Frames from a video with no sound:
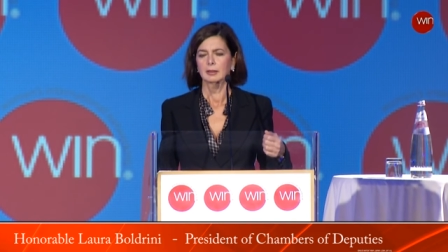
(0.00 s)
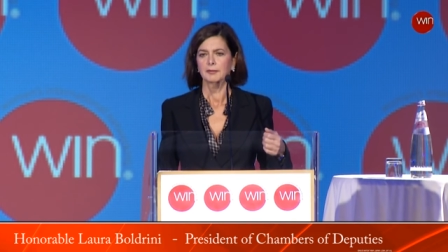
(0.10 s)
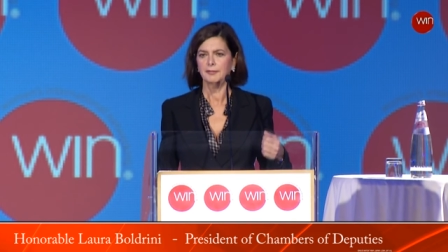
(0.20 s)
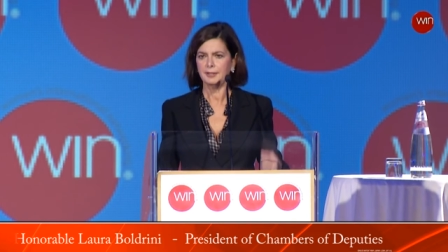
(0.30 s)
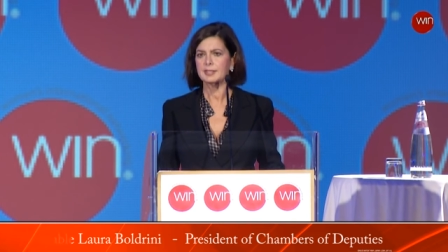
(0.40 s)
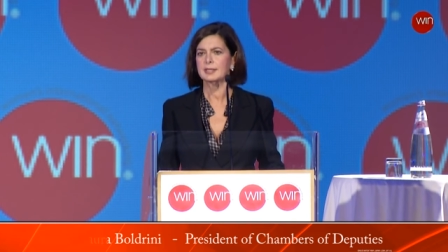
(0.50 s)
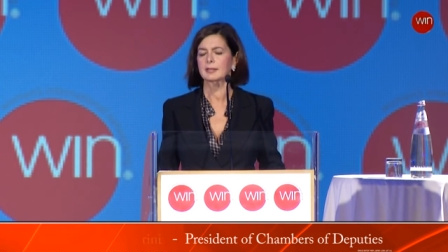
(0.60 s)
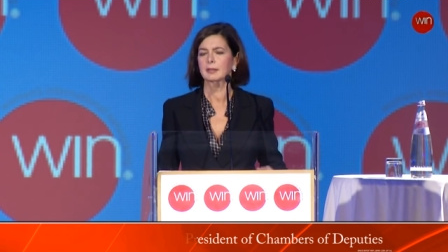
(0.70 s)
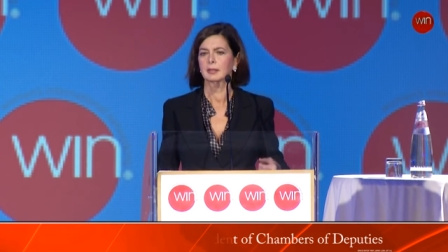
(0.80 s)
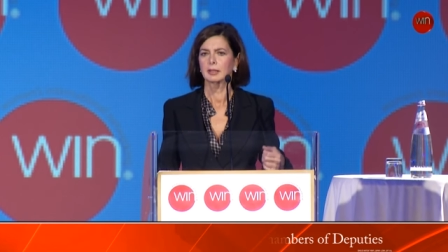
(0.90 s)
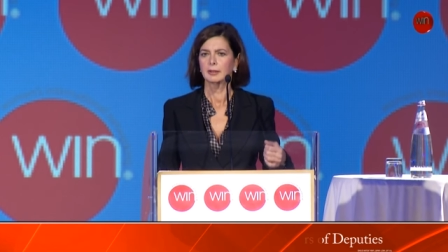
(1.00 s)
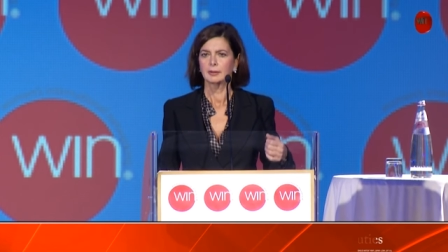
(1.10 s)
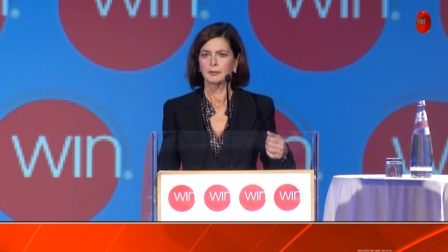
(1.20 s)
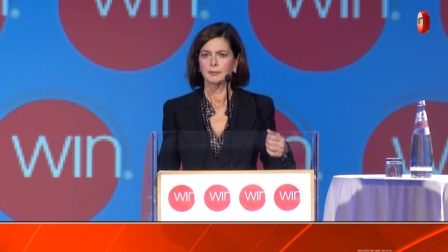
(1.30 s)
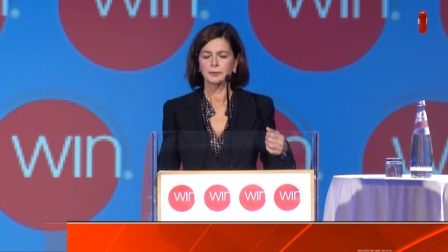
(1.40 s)
fix
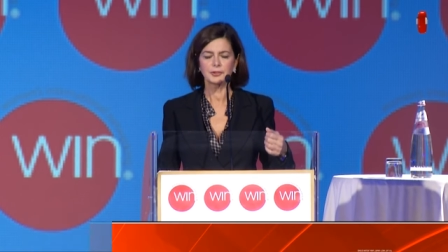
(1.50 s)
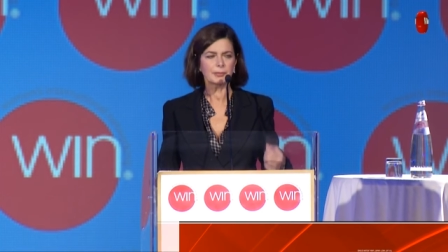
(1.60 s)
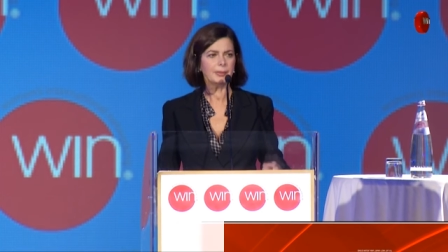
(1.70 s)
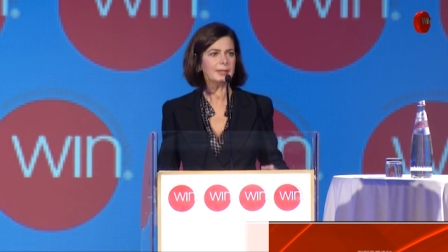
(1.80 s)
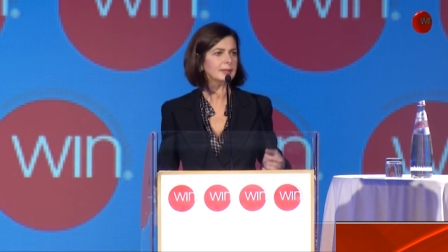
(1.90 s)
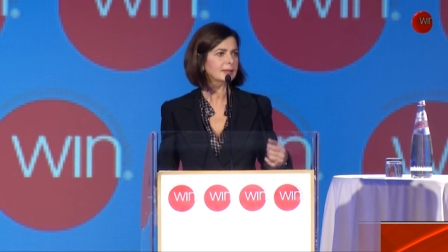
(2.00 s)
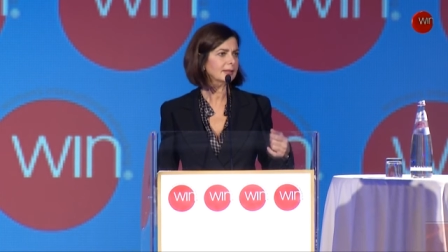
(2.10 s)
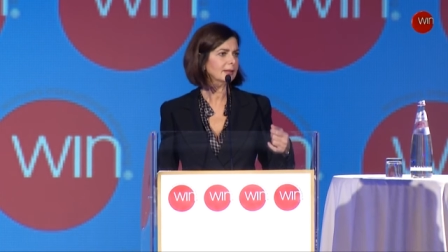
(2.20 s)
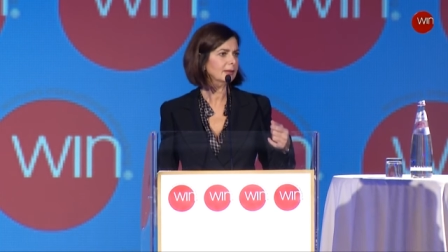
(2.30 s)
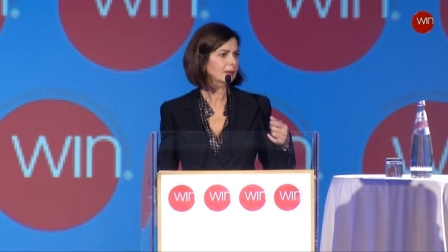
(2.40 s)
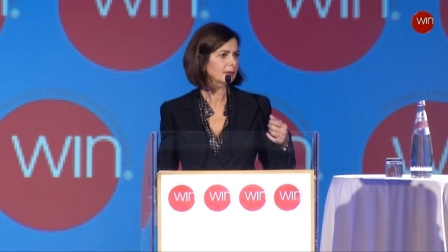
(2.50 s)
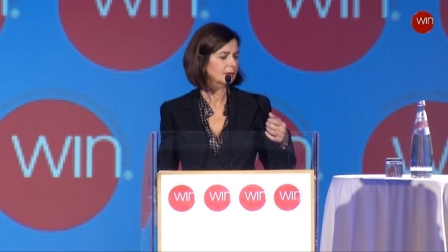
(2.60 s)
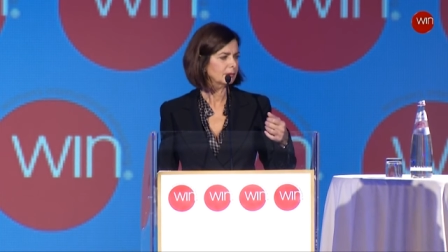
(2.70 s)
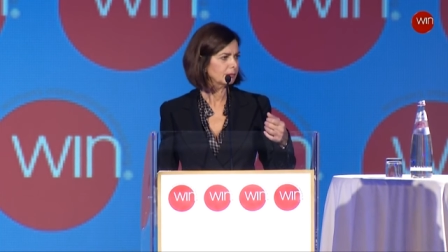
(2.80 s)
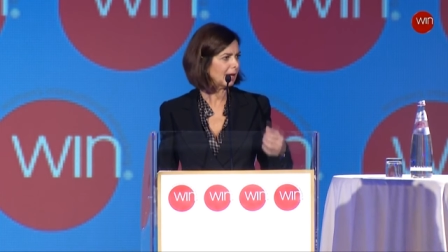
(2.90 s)
fundamental
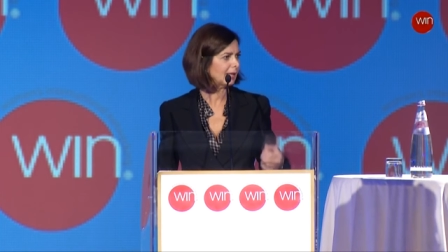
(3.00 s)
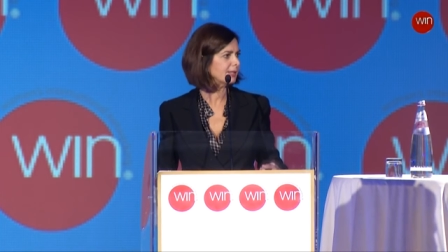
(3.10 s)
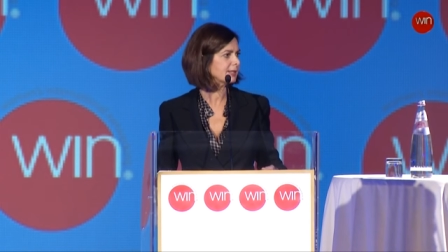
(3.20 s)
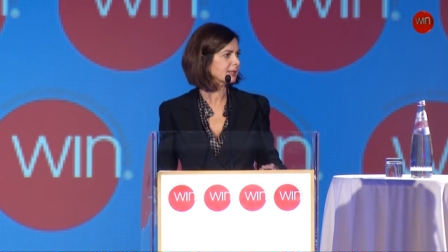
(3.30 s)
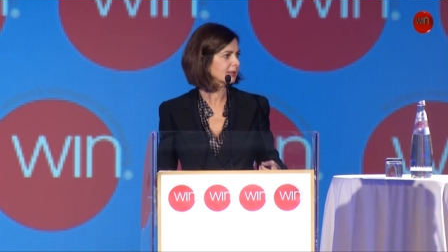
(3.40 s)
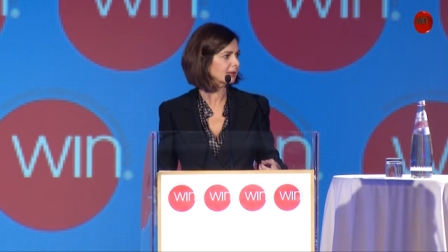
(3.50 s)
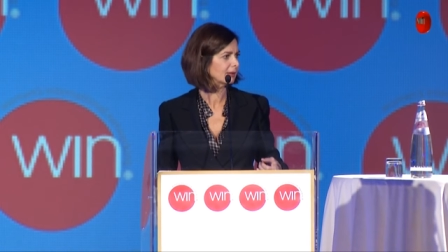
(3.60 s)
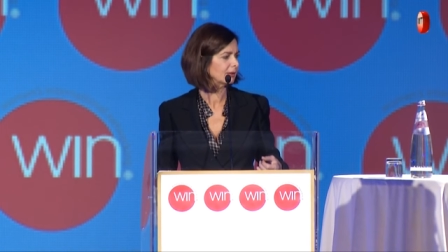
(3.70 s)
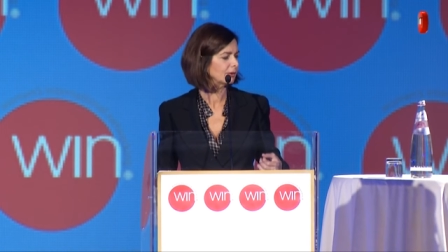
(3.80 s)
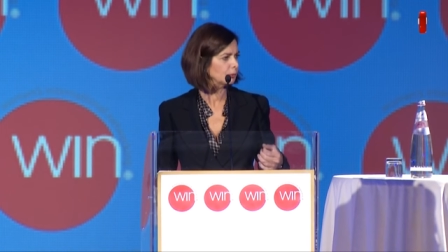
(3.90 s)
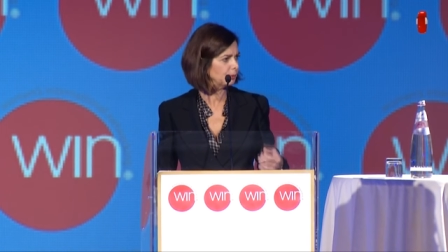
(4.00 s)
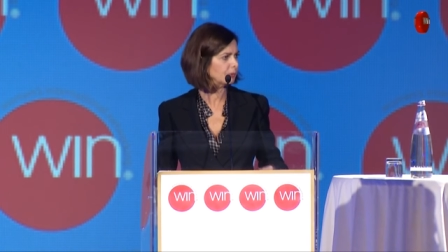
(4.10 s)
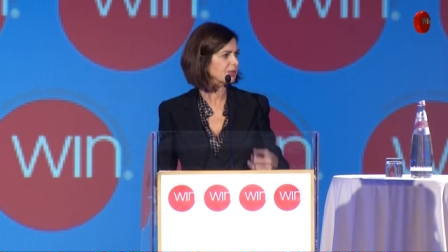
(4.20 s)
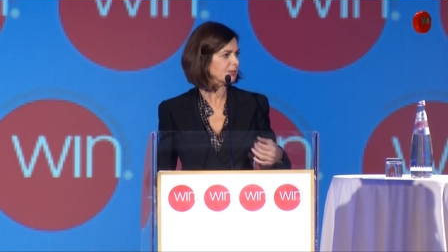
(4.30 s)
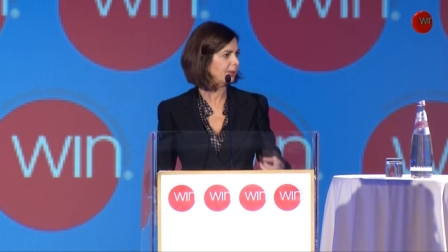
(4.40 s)
rights to be
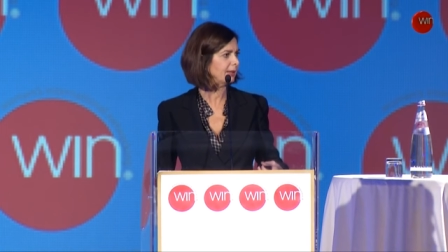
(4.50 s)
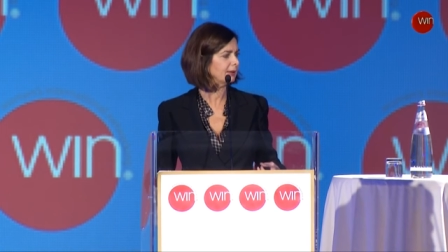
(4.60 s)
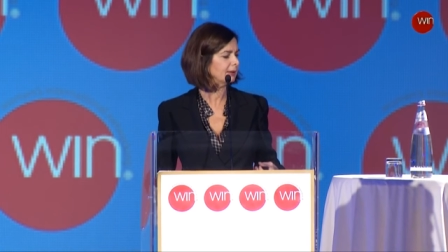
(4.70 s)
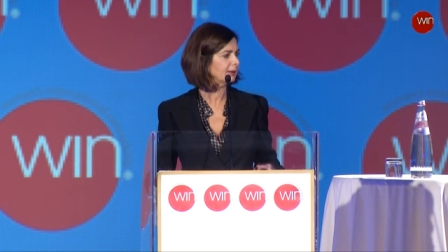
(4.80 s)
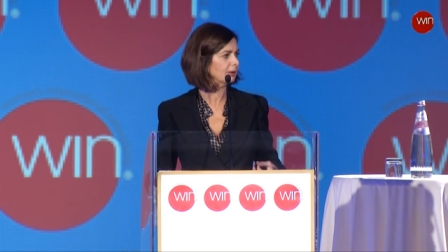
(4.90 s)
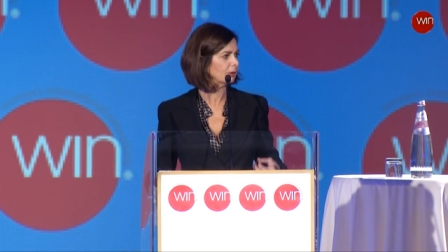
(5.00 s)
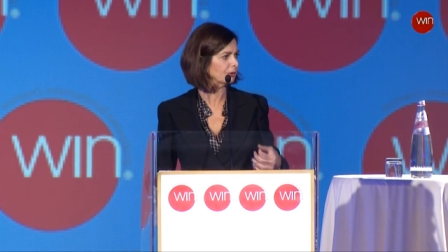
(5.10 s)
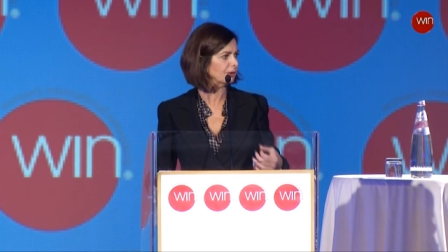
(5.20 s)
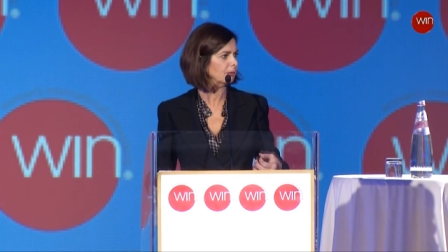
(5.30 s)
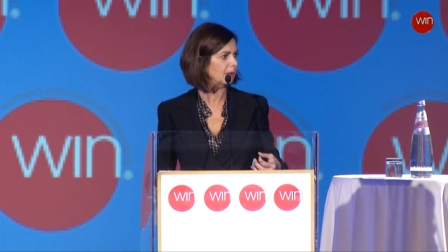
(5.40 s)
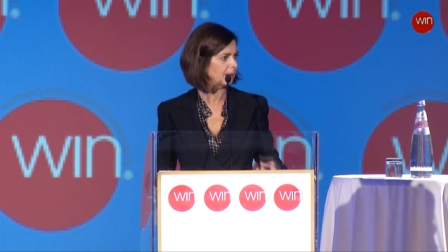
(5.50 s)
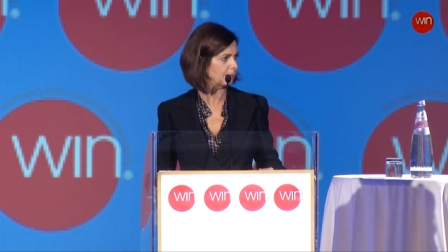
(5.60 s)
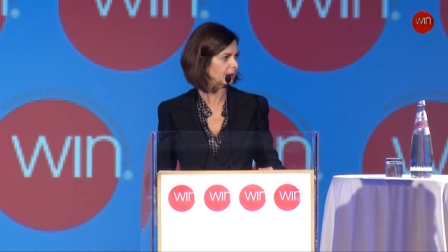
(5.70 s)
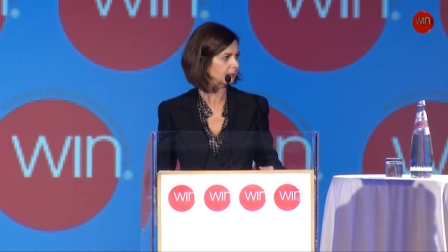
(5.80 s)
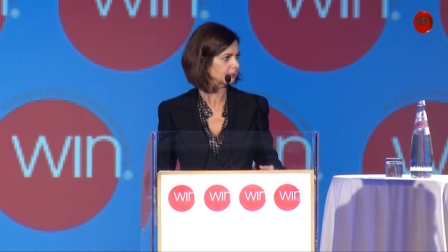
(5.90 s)
respected on the
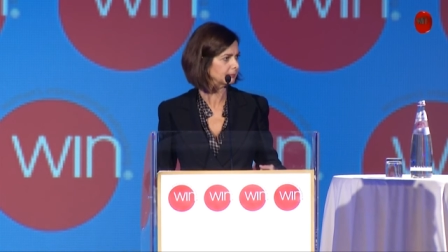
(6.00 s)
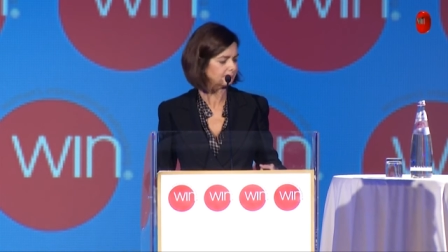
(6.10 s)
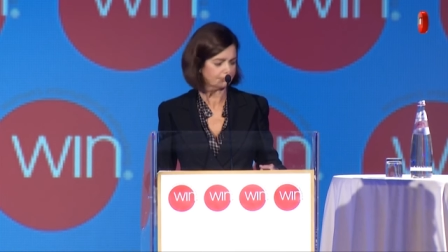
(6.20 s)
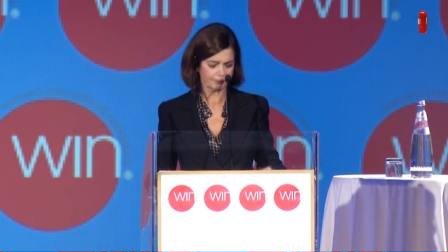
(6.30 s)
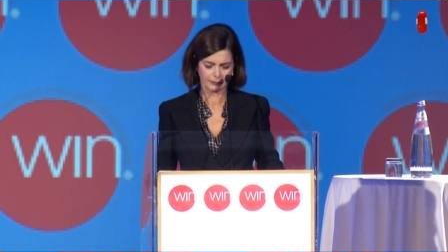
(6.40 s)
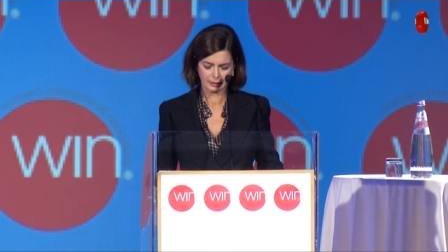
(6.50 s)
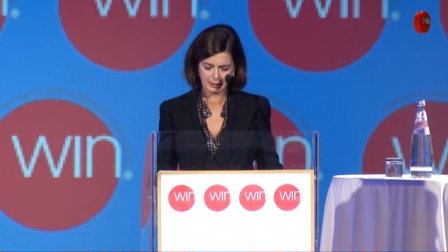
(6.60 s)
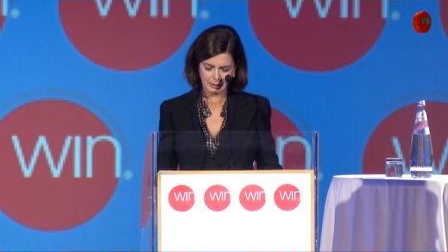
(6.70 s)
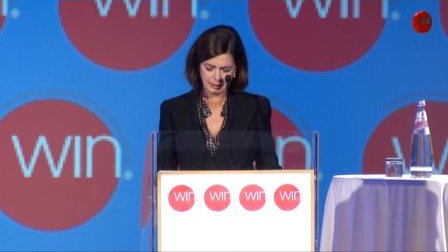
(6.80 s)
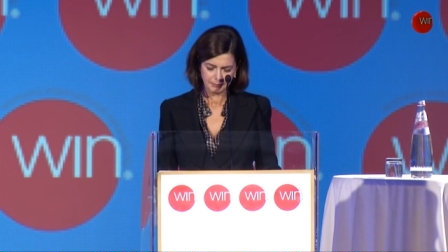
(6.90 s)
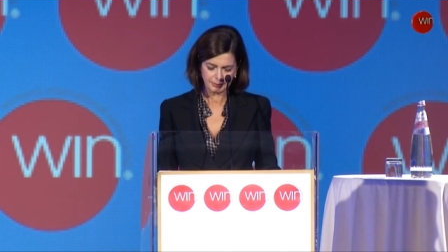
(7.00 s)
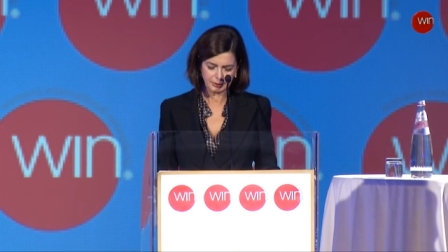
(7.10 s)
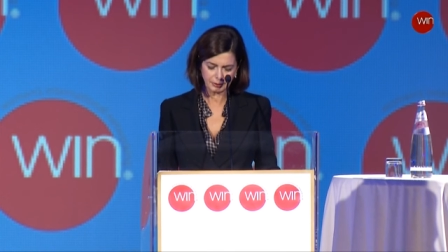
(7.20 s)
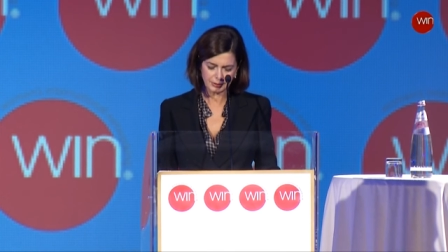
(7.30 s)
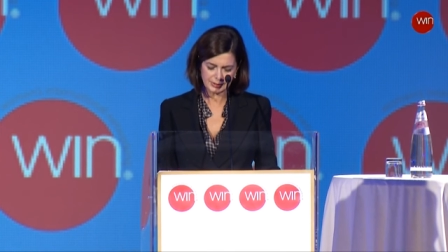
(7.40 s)
web.
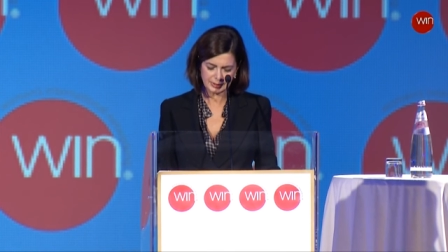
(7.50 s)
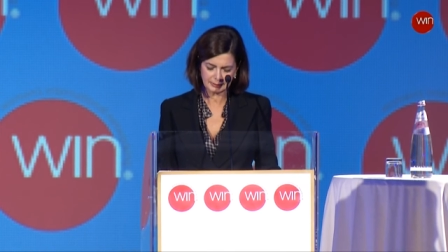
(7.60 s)
Because